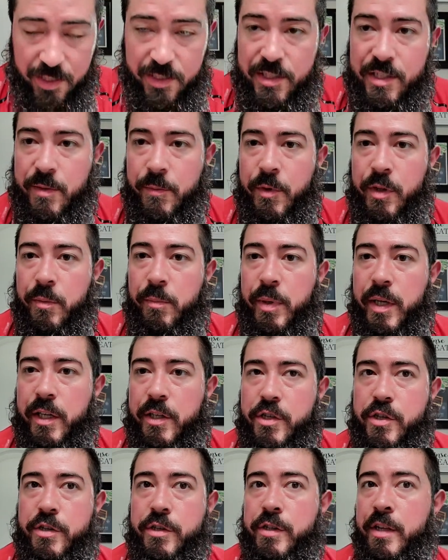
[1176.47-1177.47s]
some of the
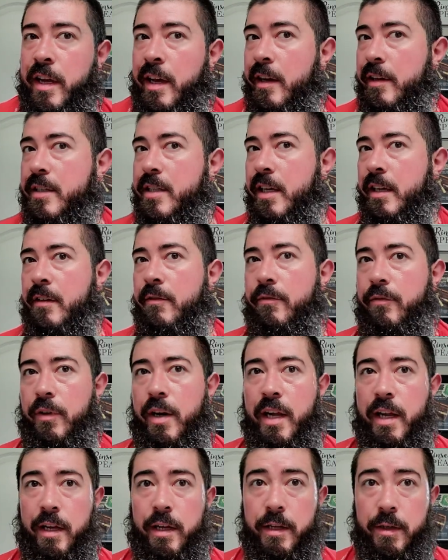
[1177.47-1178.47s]
pictures that uh,
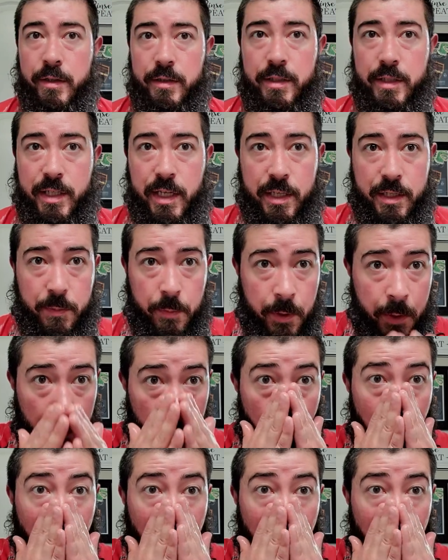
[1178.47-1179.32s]
Frank sent me